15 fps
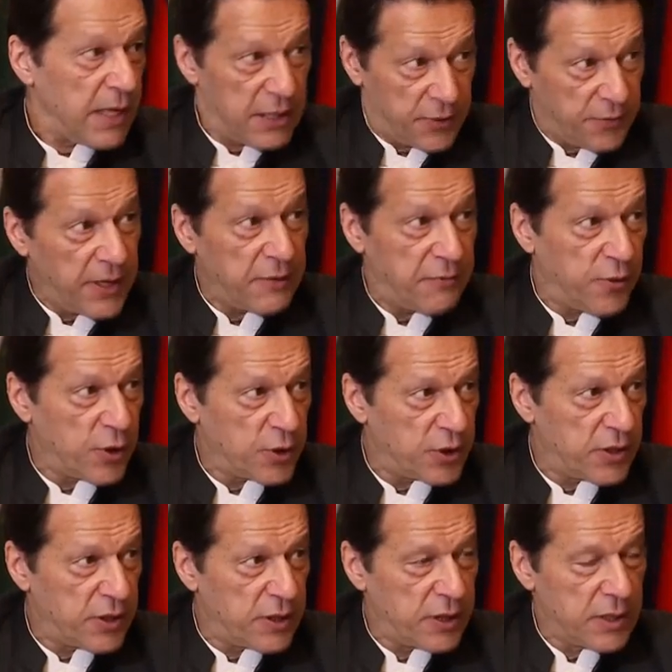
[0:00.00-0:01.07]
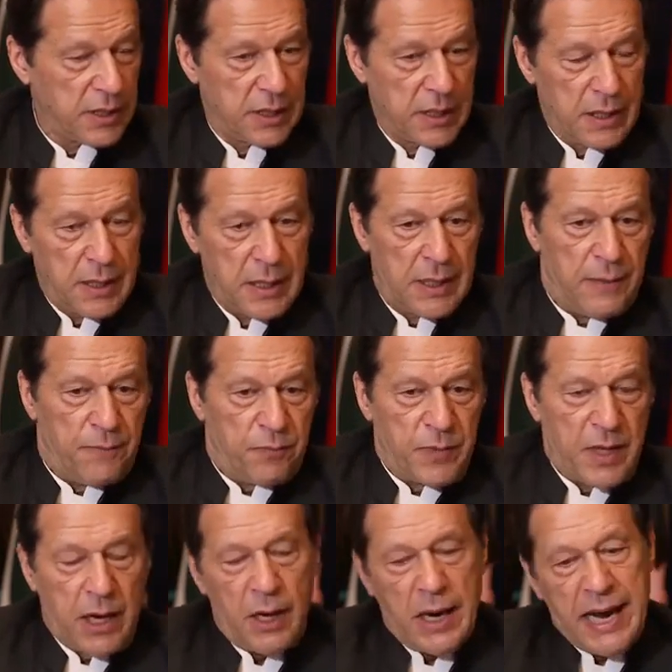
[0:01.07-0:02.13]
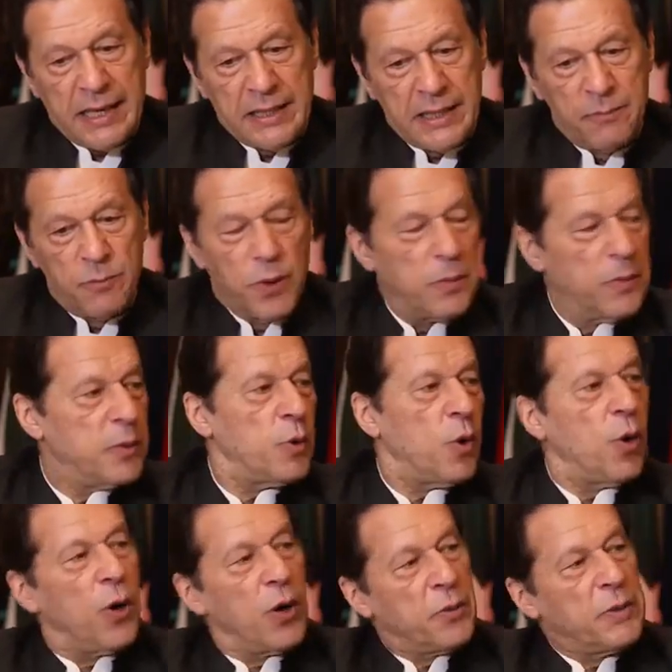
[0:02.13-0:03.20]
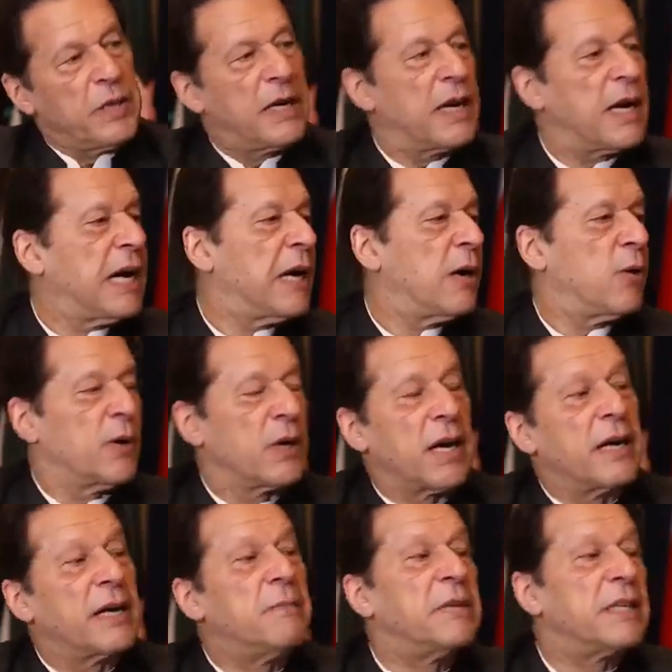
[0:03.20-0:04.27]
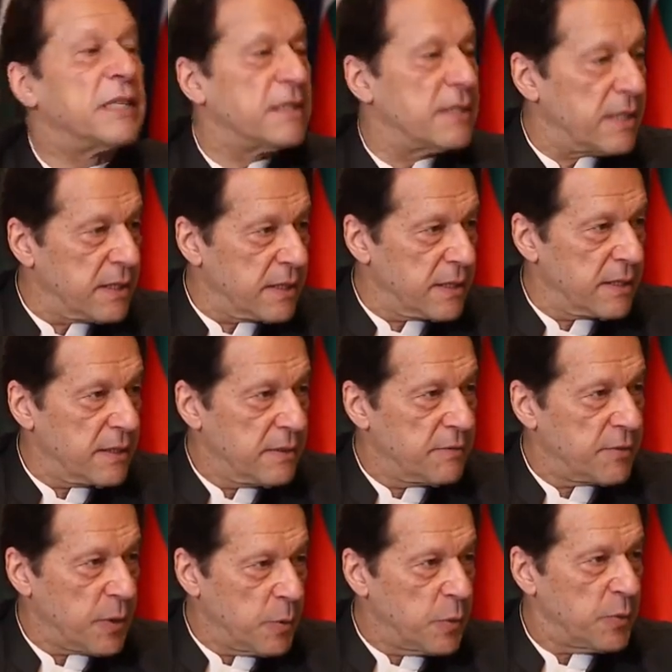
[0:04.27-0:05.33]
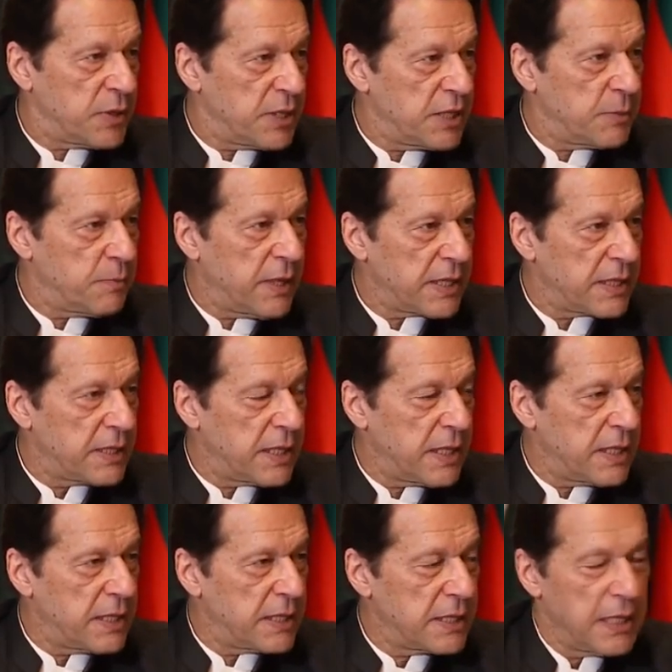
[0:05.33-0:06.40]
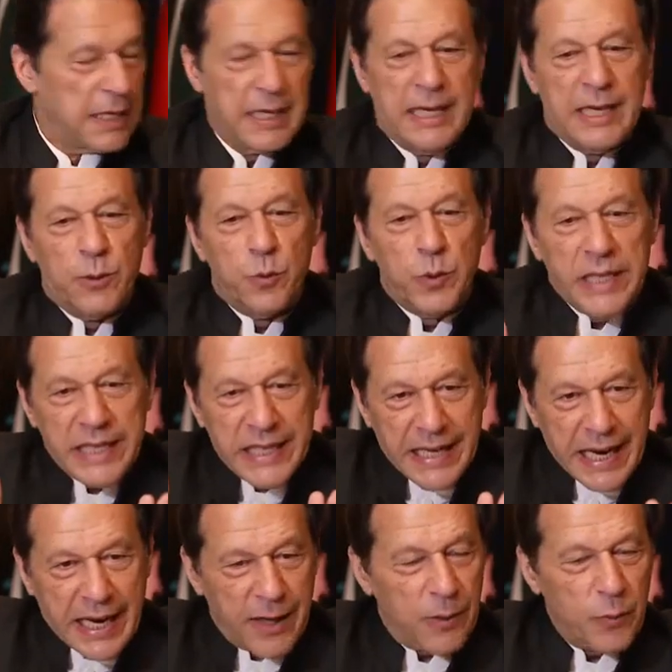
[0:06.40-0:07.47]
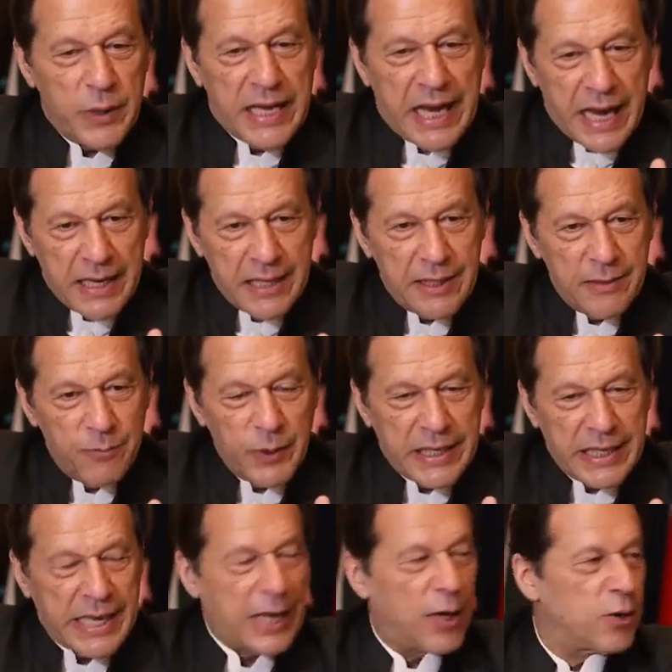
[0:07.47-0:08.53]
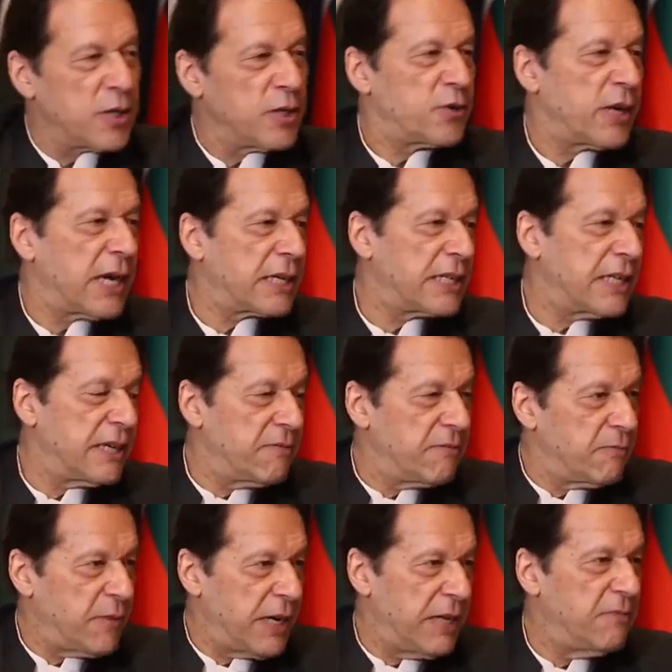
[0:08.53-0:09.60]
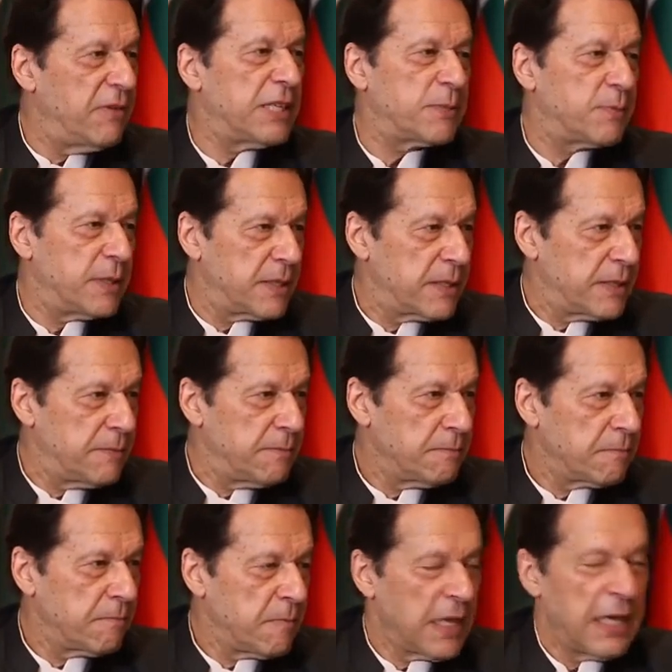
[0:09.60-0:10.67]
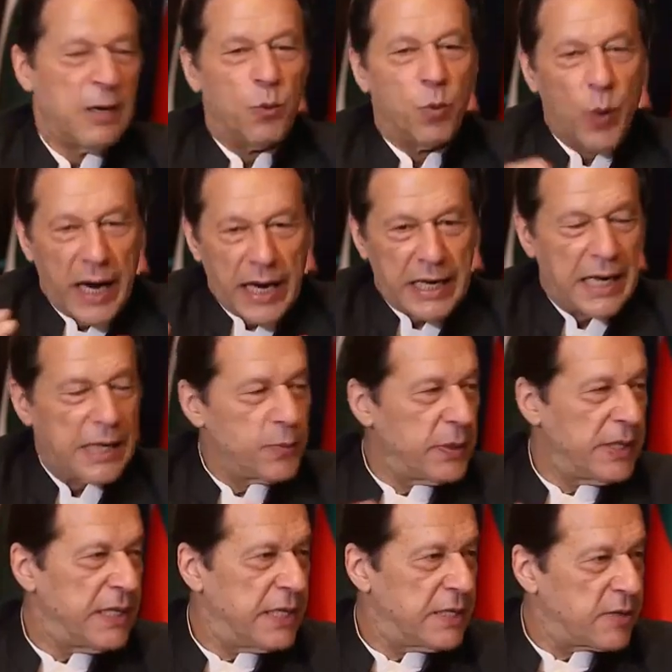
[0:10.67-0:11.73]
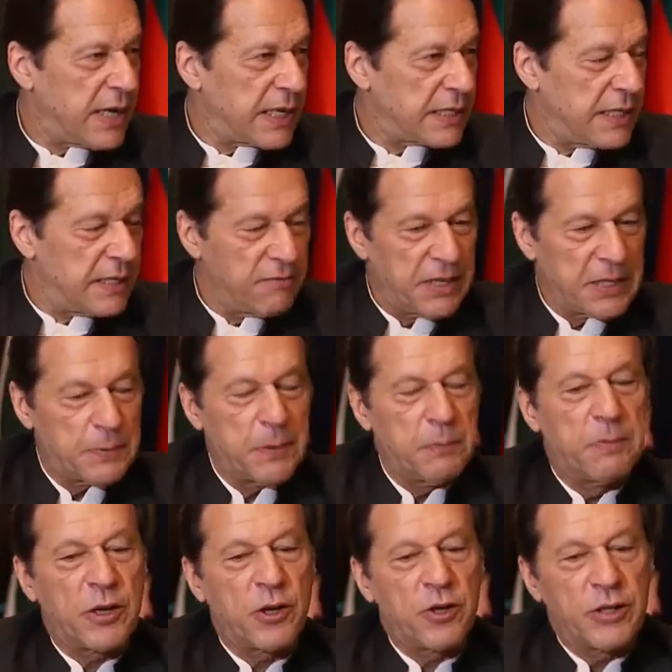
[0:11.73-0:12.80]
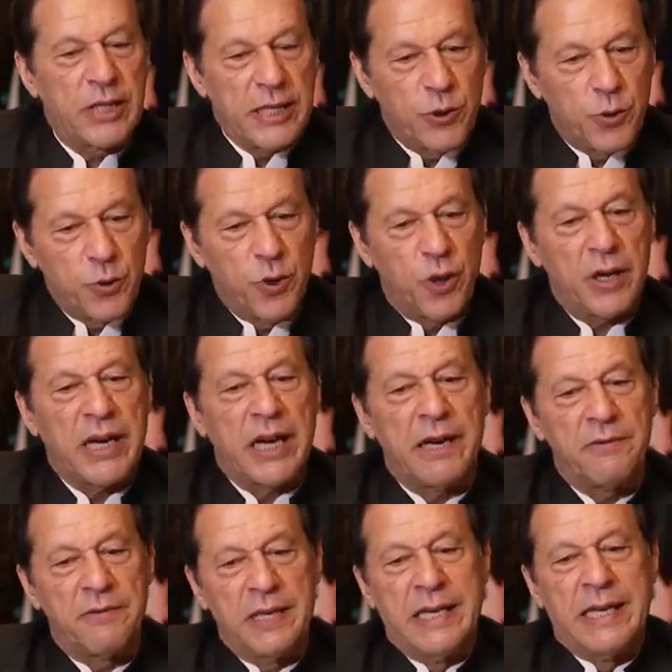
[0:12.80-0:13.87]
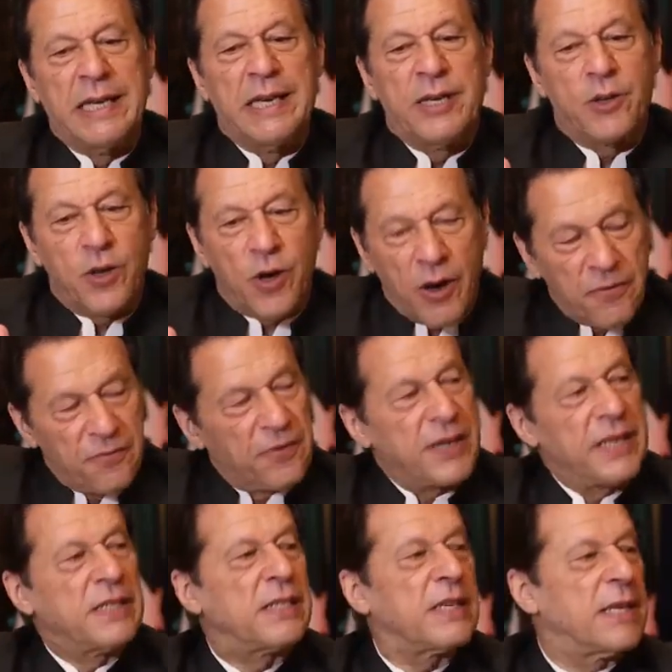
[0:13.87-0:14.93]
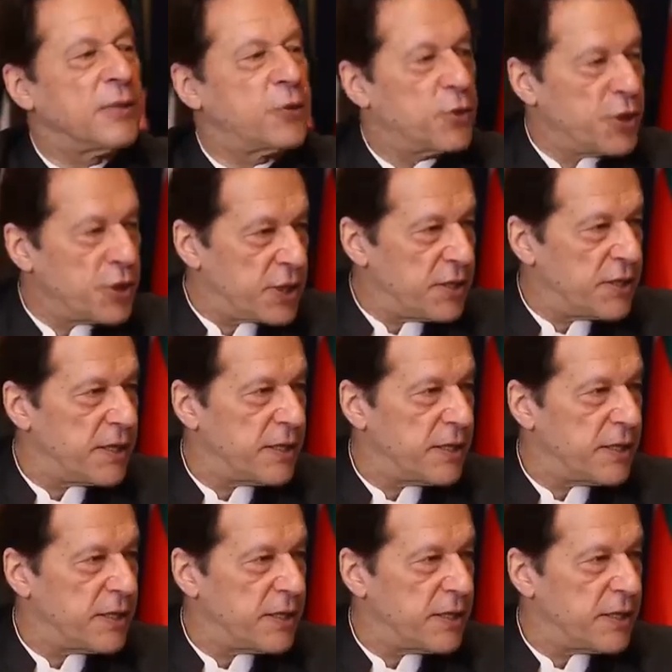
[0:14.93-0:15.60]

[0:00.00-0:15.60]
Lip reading: It's very fortunate. Now, at the moment, all we rely on are remittances from overseas Pakistanis. We cannot attract their investment. Why can't we attract their investment? Because they do not have confidence in our judicial